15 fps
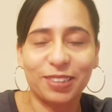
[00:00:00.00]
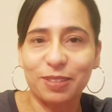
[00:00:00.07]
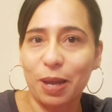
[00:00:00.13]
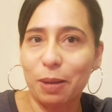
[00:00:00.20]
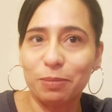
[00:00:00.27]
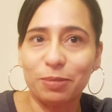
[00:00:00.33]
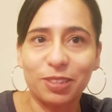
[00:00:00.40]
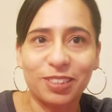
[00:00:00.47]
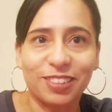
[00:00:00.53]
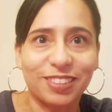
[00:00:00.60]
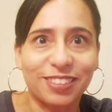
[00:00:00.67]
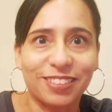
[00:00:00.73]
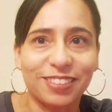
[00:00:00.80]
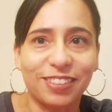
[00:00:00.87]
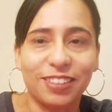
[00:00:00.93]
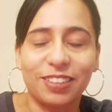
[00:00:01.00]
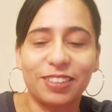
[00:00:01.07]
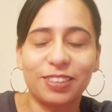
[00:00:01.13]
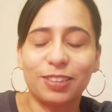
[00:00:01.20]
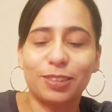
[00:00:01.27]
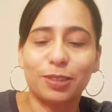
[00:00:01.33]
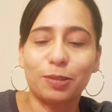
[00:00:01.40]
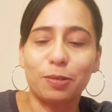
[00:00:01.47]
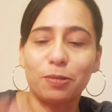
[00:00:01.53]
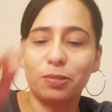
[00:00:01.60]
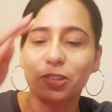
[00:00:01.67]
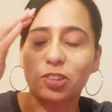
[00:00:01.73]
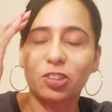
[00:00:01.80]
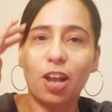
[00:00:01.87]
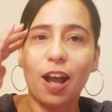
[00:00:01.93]
So I'm just so
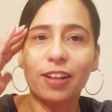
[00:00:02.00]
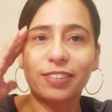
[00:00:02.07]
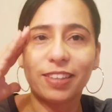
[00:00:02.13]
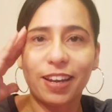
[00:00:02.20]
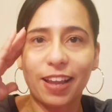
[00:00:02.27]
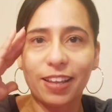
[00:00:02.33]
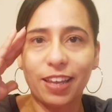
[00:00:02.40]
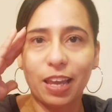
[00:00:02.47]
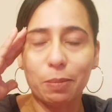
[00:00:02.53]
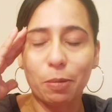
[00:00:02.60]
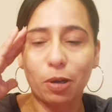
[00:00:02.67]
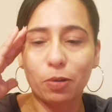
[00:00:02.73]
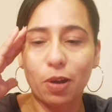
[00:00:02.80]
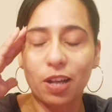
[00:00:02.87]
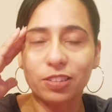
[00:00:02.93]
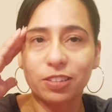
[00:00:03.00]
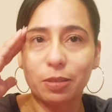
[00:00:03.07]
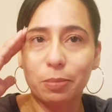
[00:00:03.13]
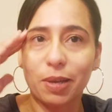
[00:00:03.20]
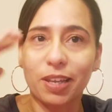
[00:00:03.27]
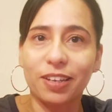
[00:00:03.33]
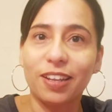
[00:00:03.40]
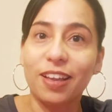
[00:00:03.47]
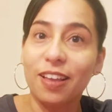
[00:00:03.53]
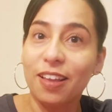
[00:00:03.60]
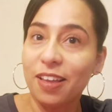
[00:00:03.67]
shocked that I came across them, and